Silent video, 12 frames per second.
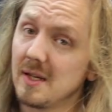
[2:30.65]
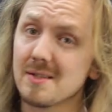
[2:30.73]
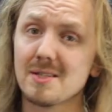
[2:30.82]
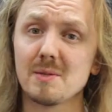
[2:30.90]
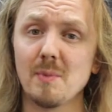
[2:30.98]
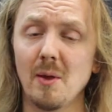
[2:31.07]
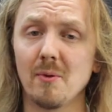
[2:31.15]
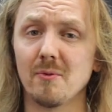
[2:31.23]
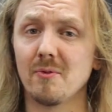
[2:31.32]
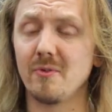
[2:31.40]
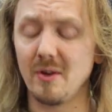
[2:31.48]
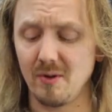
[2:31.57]
does smell
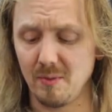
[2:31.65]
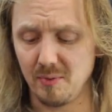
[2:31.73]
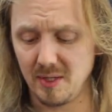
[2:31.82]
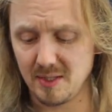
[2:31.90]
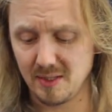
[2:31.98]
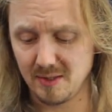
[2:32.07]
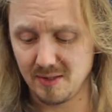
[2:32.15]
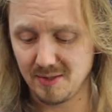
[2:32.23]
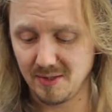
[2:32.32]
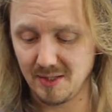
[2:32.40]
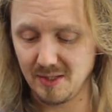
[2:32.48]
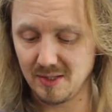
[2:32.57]
very pleasant.
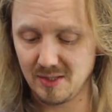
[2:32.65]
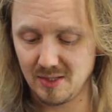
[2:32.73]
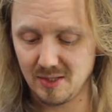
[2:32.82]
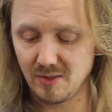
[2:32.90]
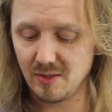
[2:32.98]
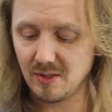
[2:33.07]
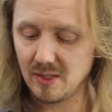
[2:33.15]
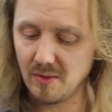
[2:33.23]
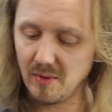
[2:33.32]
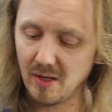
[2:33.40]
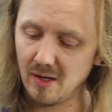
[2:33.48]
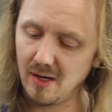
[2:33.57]
It is
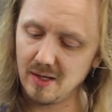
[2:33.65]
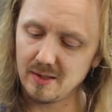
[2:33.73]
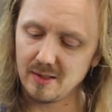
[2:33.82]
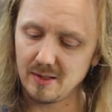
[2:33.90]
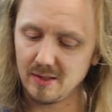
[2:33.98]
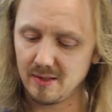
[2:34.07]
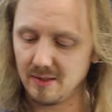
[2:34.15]
steamy hot.